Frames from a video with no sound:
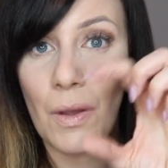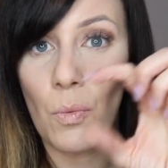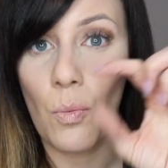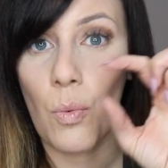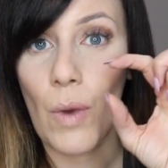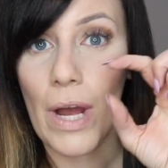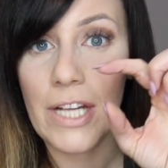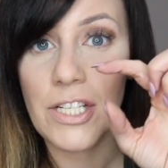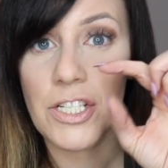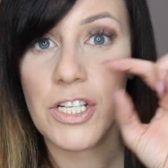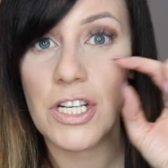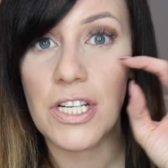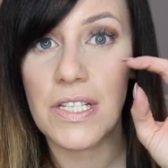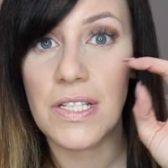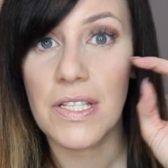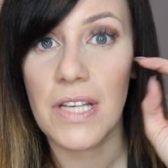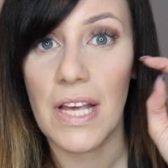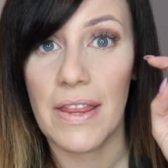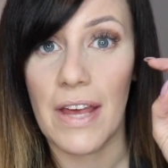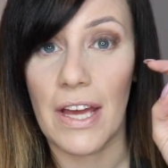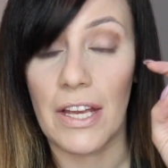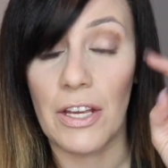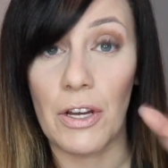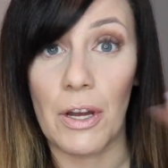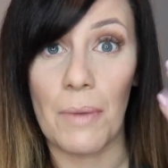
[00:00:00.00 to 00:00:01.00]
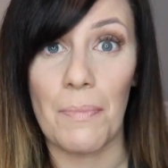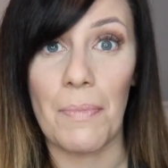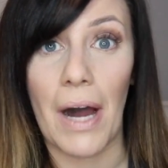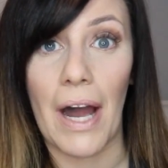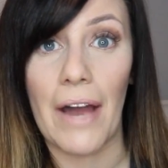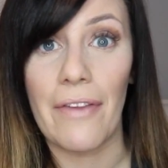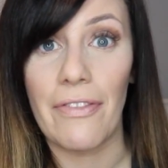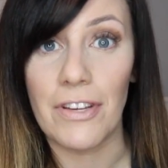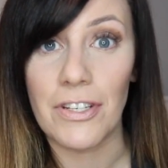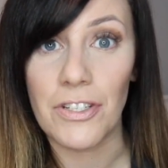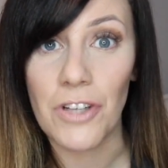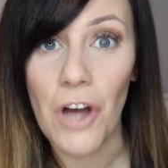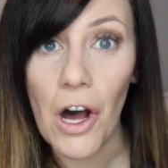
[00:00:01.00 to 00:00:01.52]
wedges that you can buy
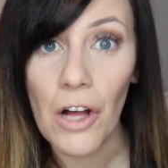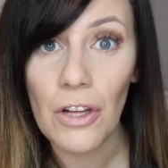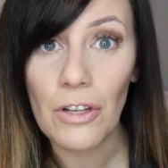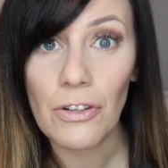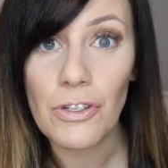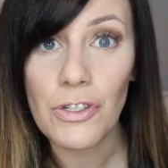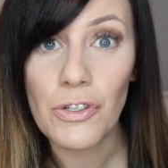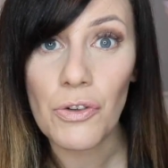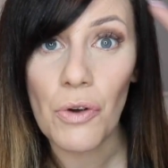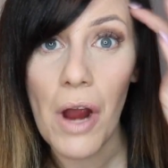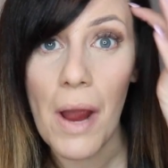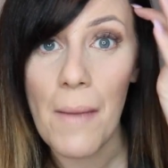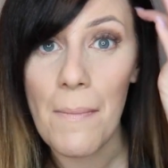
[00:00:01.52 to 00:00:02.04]
at the dollar store.